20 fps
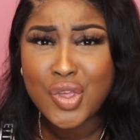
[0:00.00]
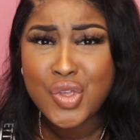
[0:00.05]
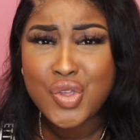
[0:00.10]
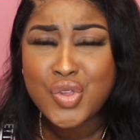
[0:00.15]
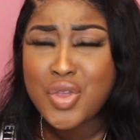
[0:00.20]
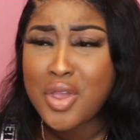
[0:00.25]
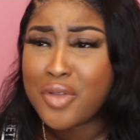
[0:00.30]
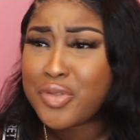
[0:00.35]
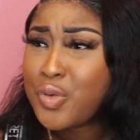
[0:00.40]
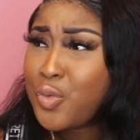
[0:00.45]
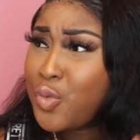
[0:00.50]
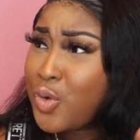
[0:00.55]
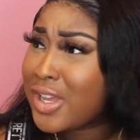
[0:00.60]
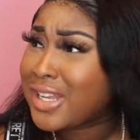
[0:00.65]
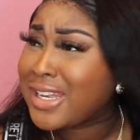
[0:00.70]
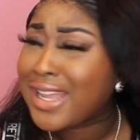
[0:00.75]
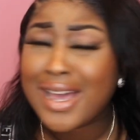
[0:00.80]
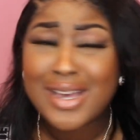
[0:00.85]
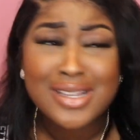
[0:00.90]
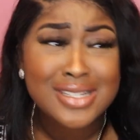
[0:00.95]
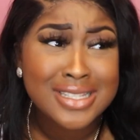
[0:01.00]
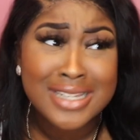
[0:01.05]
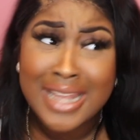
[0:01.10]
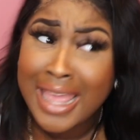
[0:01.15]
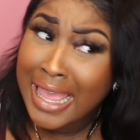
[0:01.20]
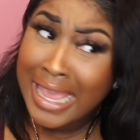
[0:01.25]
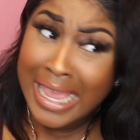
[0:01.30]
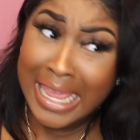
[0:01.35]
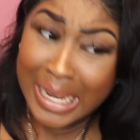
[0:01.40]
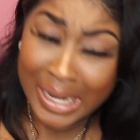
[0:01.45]
You have to walk in the house and
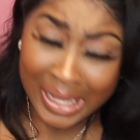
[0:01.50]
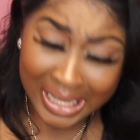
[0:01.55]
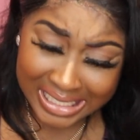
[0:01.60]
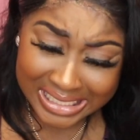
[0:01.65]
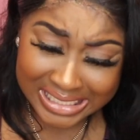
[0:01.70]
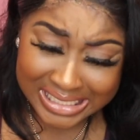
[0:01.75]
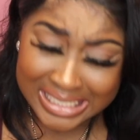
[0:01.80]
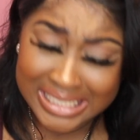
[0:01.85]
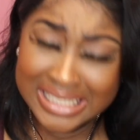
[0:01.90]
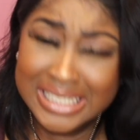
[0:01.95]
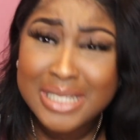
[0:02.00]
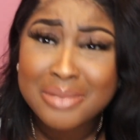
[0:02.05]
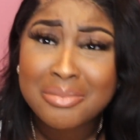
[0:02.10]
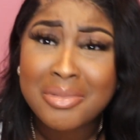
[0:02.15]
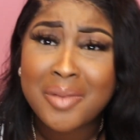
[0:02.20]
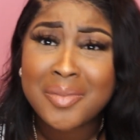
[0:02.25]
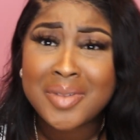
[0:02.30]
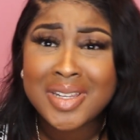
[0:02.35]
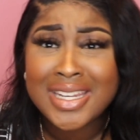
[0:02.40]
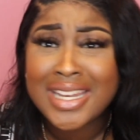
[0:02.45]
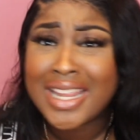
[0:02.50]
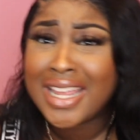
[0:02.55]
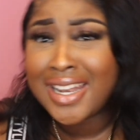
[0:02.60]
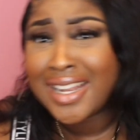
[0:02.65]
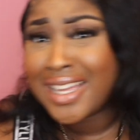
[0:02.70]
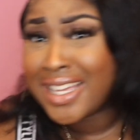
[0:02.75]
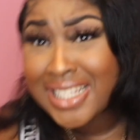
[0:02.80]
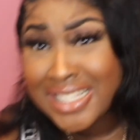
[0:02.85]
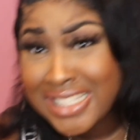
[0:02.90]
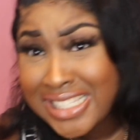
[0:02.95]
hello auntie to the mom and then hello
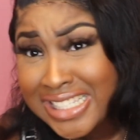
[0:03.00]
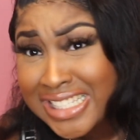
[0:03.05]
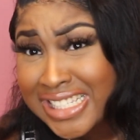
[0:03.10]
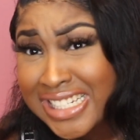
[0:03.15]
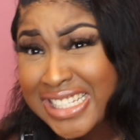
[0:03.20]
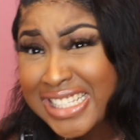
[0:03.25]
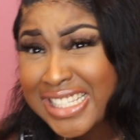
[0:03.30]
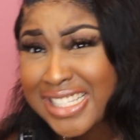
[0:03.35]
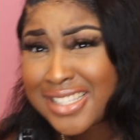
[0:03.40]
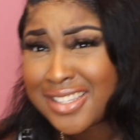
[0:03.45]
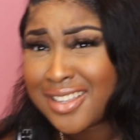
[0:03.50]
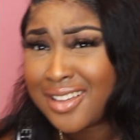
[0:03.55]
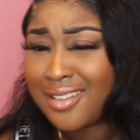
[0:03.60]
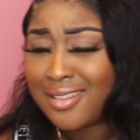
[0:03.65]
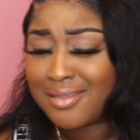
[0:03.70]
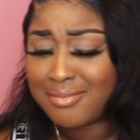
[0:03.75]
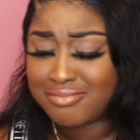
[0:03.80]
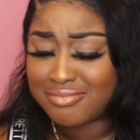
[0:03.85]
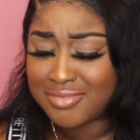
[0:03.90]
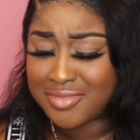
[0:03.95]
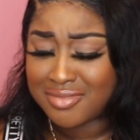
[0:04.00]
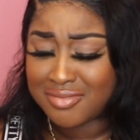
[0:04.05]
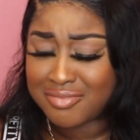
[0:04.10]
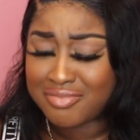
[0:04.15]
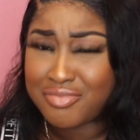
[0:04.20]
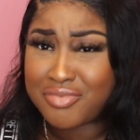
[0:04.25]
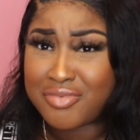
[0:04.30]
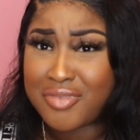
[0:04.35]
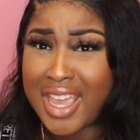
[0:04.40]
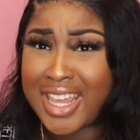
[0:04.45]
auntie to the sister.
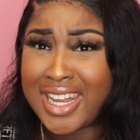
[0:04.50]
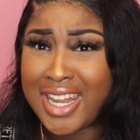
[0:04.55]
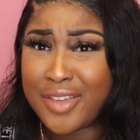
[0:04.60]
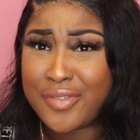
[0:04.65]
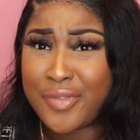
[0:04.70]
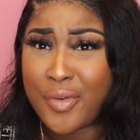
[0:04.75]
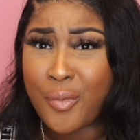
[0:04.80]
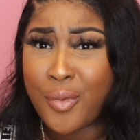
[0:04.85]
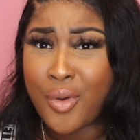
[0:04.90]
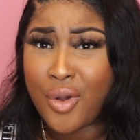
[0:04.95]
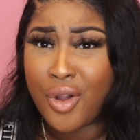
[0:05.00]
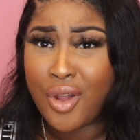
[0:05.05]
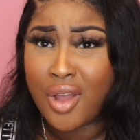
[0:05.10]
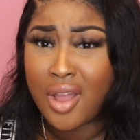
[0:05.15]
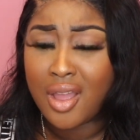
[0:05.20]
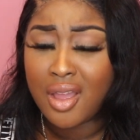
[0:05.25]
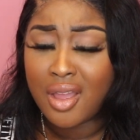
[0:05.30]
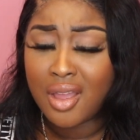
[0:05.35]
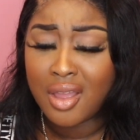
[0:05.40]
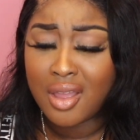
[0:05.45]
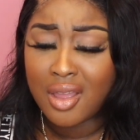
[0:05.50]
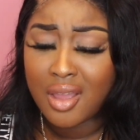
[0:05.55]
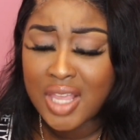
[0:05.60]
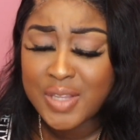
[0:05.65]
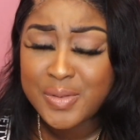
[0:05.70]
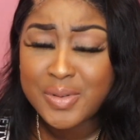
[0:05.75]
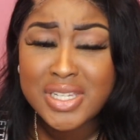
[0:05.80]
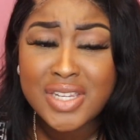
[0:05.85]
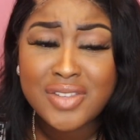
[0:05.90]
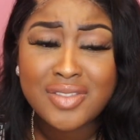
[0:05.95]
Headache for what?
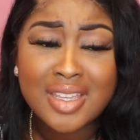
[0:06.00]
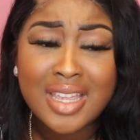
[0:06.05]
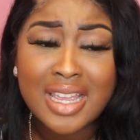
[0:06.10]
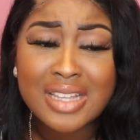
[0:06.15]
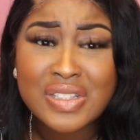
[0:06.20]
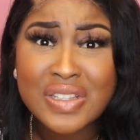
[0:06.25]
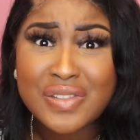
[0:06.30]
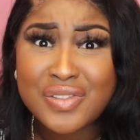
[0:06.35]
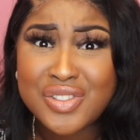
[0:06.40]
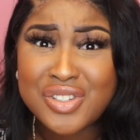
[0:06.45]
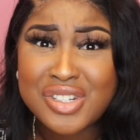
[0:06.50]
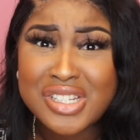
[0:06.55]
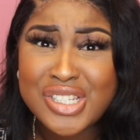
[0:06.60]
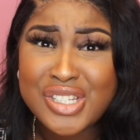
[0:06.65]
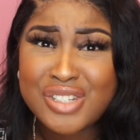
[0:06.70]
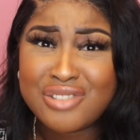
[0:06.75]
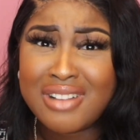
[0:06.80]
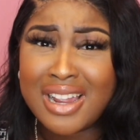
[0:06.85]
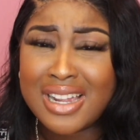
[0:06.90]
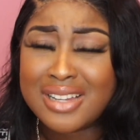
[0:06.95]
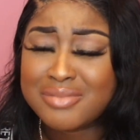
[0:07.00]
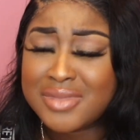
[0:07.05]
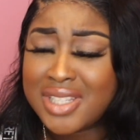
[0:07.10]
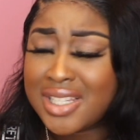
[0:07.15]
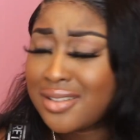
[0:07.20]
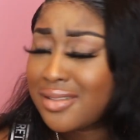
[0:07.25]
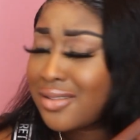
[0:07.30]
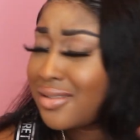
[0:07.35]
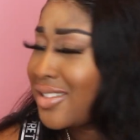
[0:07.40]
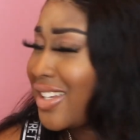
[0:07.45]
Especially if the guys don't even treating you right.
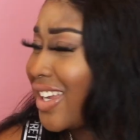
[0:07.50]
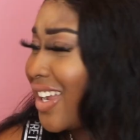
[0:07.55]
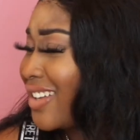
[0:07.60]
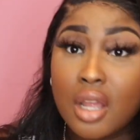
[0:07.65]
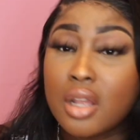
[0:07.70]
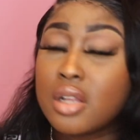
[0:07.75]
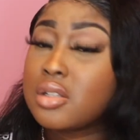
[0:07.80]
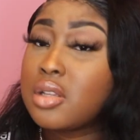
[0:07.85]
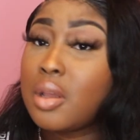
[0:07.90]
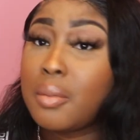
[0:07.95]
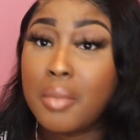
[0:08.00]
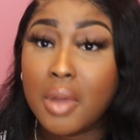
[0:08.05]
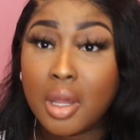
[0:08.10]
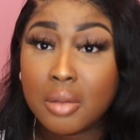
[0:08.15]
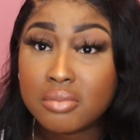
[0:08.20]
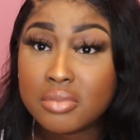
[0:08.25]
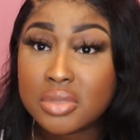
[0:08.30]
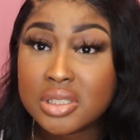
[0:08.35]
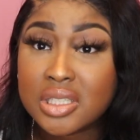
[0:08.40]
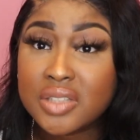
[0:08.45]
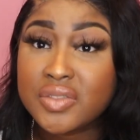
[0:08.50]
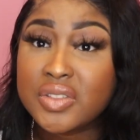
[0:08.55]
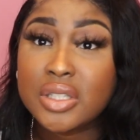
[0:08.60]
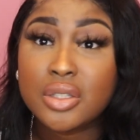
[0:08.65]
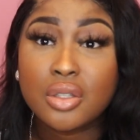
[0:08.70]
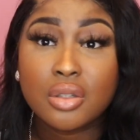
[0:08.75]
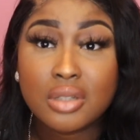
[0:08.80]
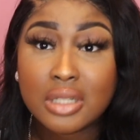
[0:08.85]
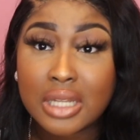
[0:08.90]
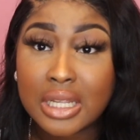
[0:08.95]
Okay. Some moms, if they
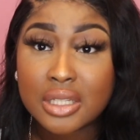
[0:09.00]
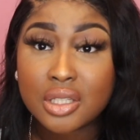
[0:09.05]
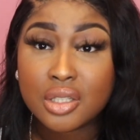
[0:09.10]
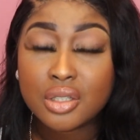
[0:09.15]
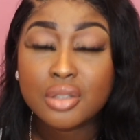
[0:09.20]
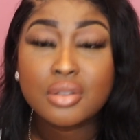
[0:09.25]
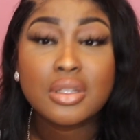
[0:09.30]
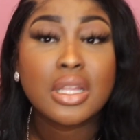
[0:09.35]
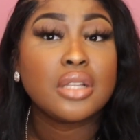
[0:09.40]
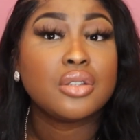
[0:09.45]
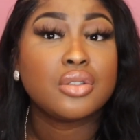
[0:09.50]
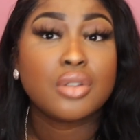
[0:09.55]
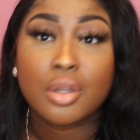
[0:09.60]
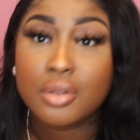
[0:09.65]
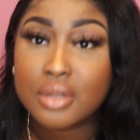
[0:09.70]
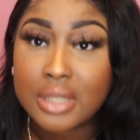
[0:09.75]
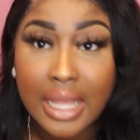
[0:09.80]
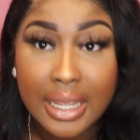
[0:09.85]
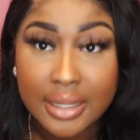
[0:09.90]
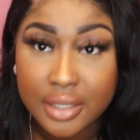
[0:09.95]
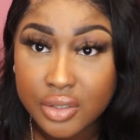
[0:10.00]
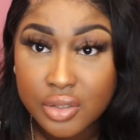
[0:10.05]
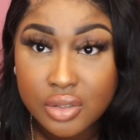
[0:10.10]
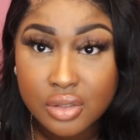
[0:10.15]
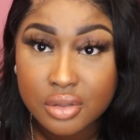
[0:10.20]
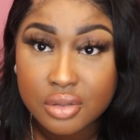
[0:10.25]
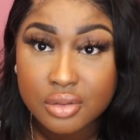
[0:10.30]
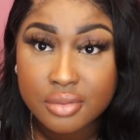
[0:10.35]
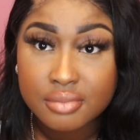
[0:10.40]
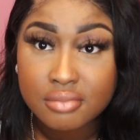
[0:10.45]
don't like you, they don't like
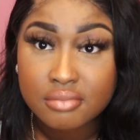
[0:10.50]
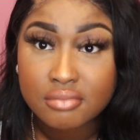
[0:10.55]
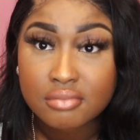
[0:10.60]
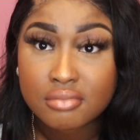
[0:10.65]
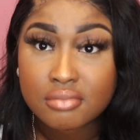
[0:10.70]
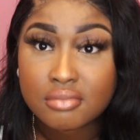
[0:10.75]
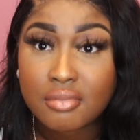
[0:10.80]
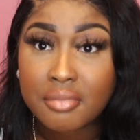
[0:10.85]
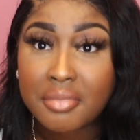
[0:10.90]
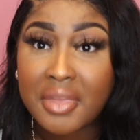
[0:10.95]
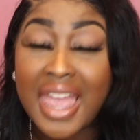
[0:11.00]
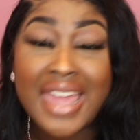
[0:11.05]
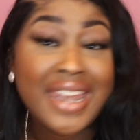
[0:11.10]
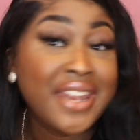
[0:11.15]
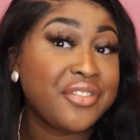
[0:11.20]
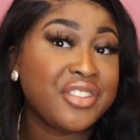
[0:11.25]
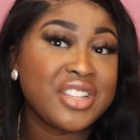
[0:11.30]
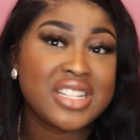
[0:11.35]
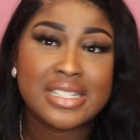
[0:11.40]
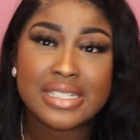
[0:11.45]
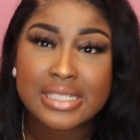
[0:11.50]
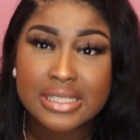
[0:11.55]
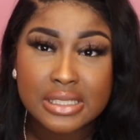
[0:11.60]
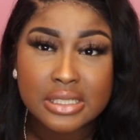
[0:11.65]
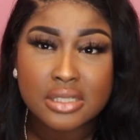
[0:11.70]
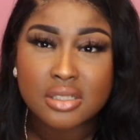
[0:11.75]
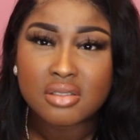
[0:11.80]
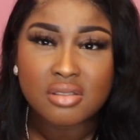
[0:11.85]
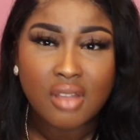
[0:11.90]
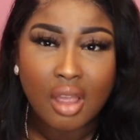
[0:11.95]
you. And if the
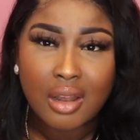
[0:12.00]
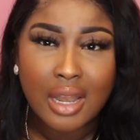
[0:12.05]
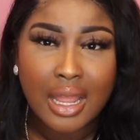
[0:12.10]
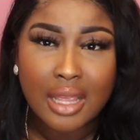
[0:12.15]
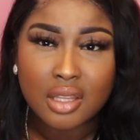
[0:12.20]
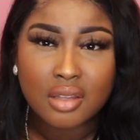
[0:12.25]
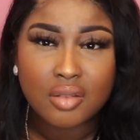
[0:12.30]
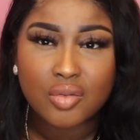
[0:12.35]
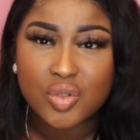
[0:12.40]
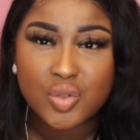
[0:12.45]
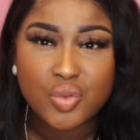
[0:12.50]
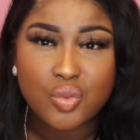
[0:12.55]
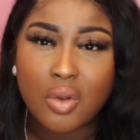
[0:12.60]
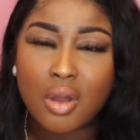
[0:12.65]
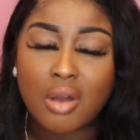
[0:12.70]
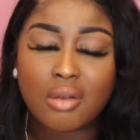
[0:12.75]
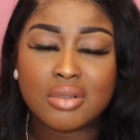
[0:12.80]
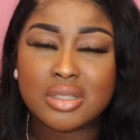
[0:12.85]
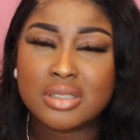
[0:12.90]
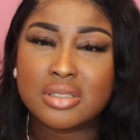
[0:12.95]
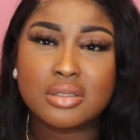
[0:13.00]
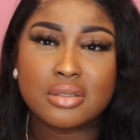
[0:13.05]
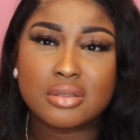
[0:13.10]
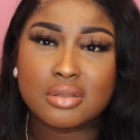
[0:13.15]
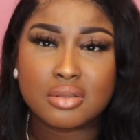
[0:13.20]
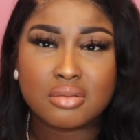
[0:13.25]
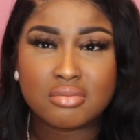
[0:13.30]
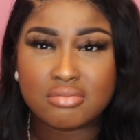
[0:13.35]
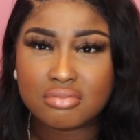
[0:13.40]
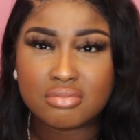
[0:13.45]
sisters don't like you as well, it's
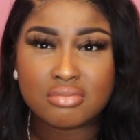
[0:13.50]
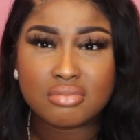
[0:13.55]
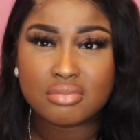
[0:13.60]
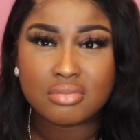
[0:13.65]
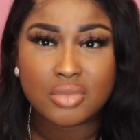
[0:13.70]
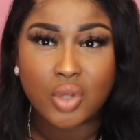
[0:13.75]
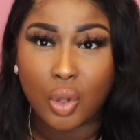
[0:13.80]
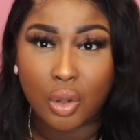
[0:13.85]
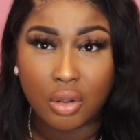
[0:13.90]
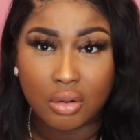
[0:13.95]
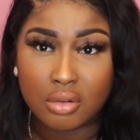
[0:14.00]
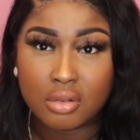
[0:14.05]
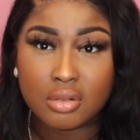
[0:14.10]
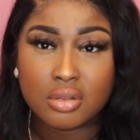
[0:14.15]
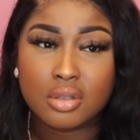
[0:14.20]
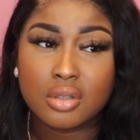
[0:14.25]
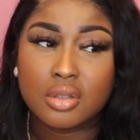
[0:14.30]
just long